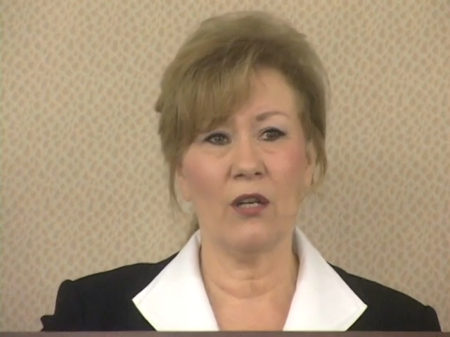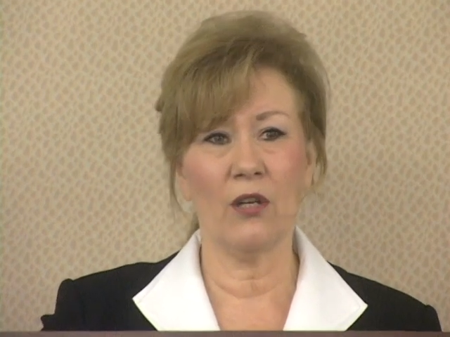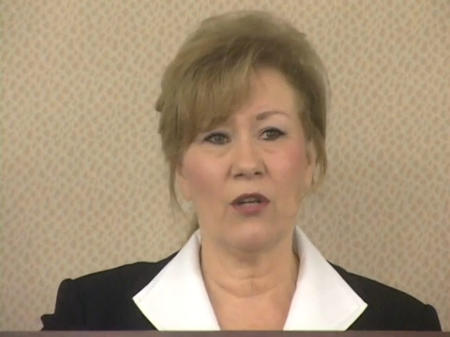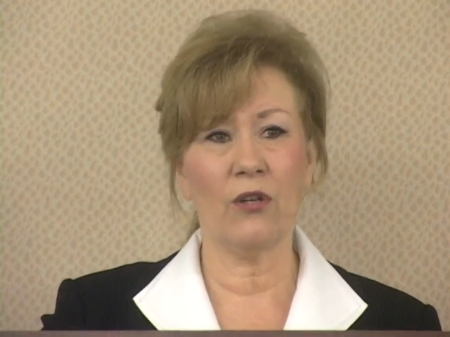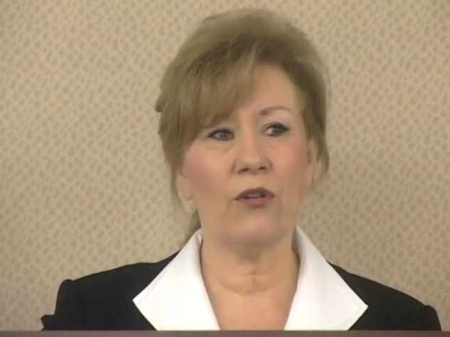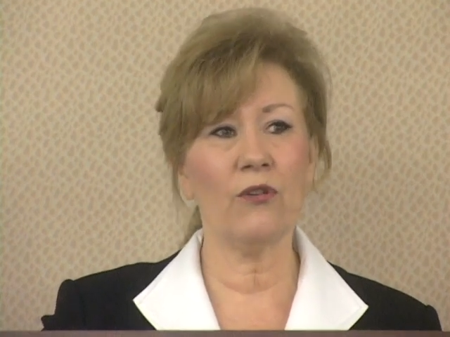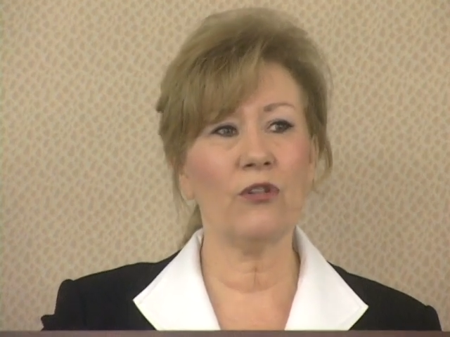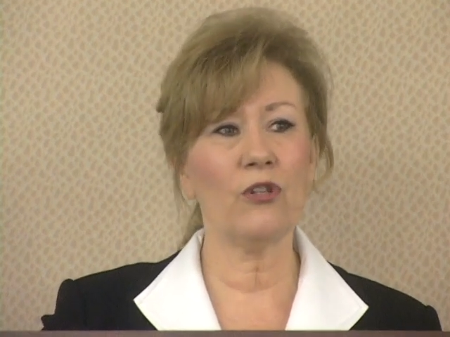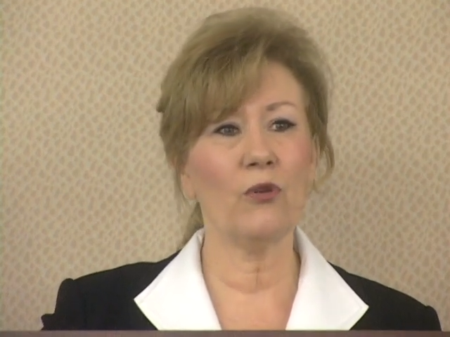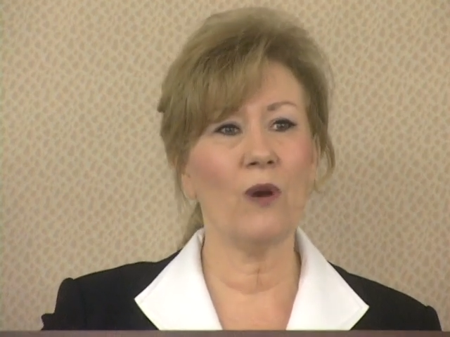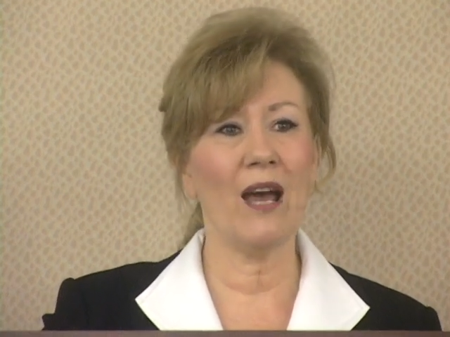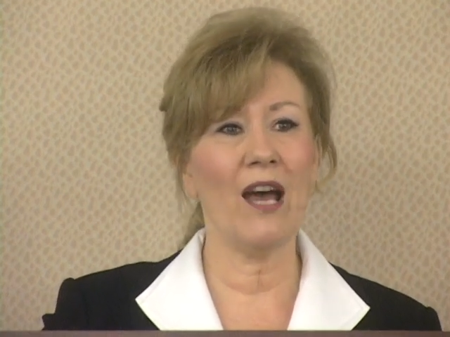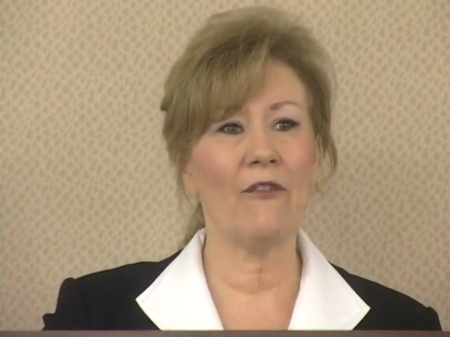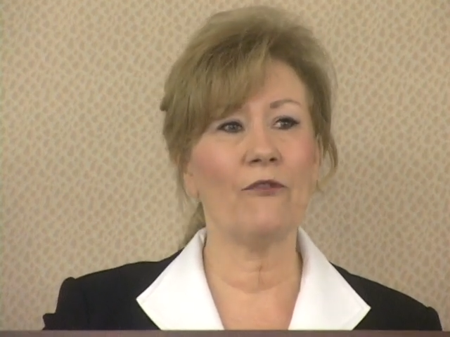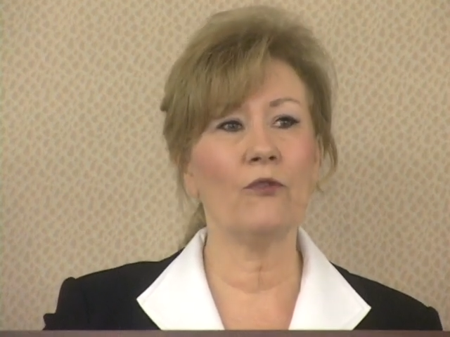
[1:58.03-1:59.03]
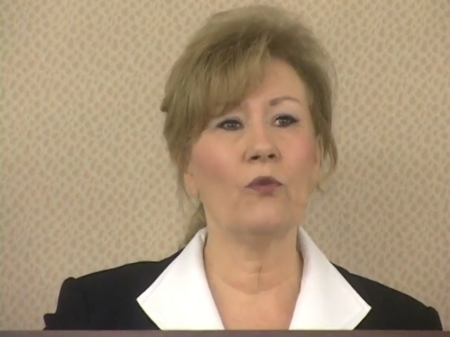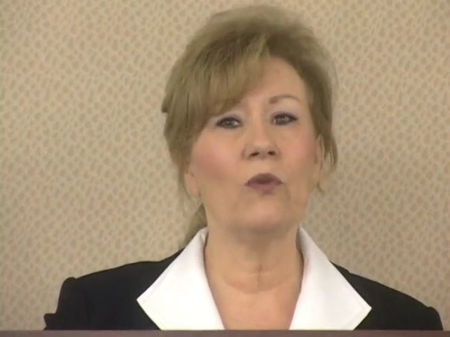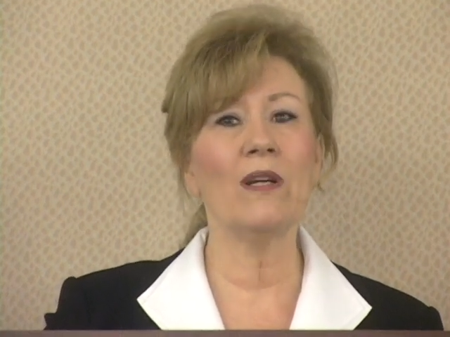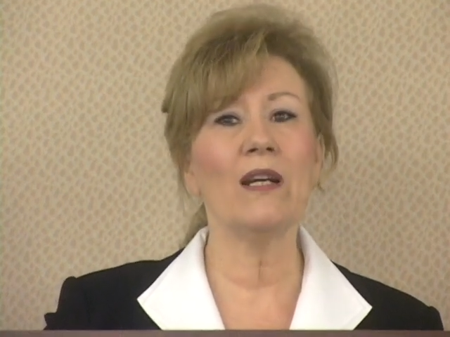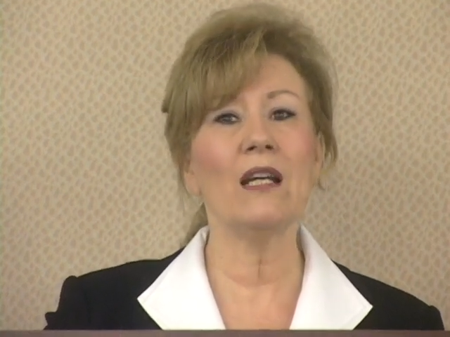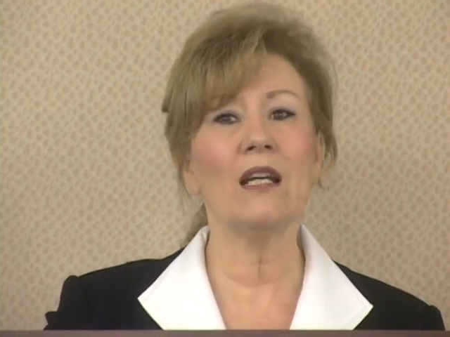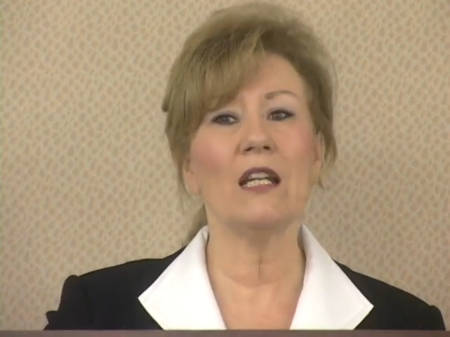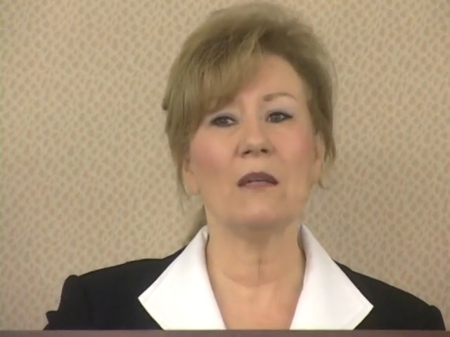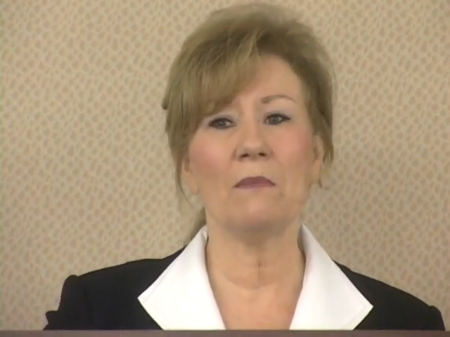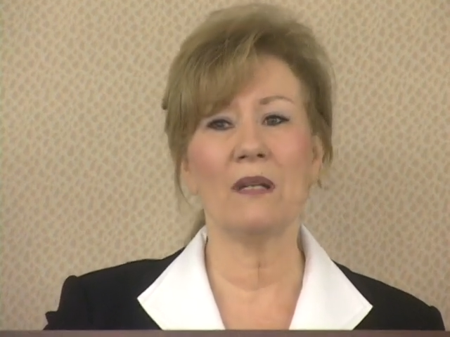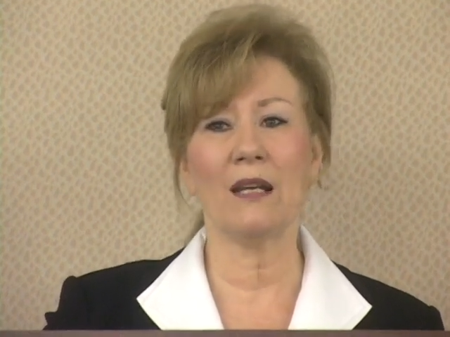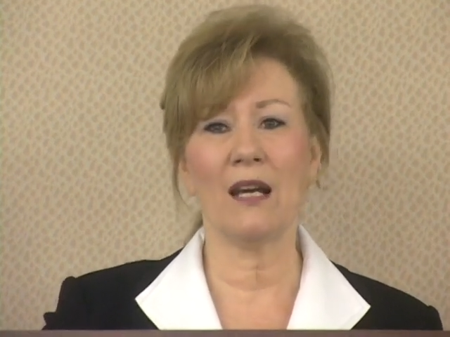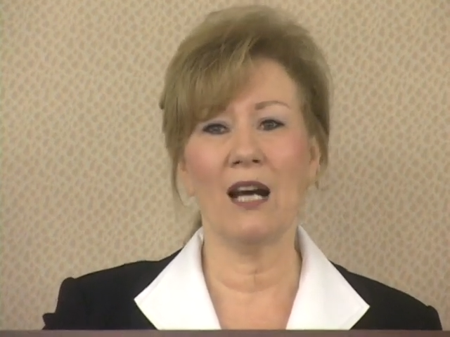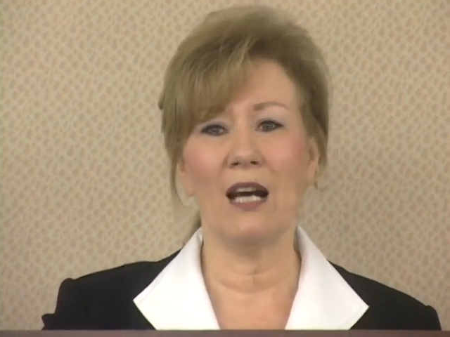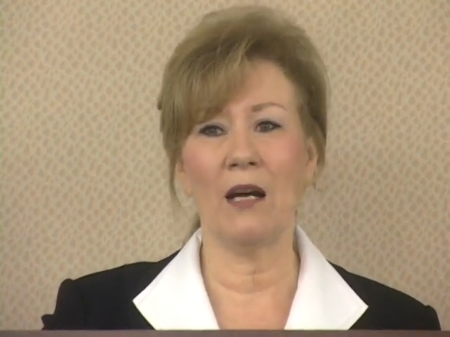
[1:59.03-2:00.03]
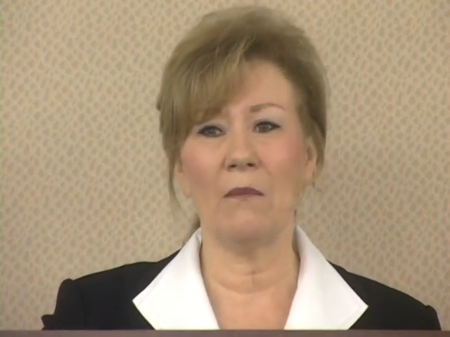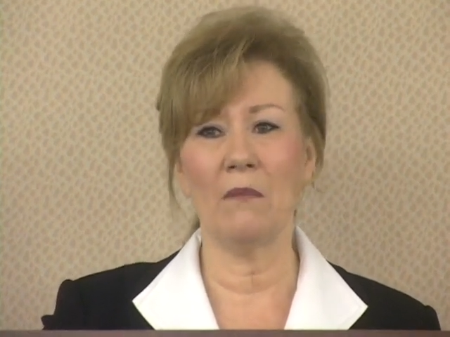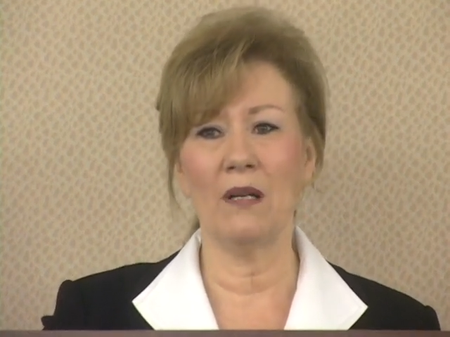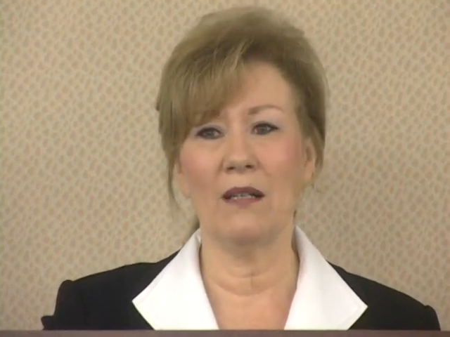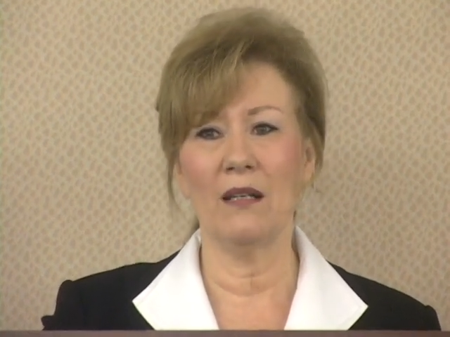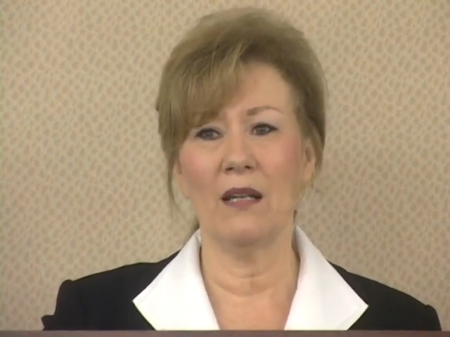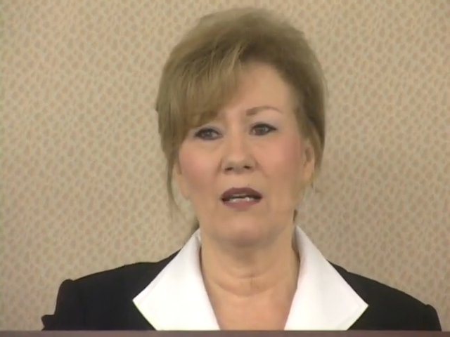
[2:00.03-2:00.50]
who you have really become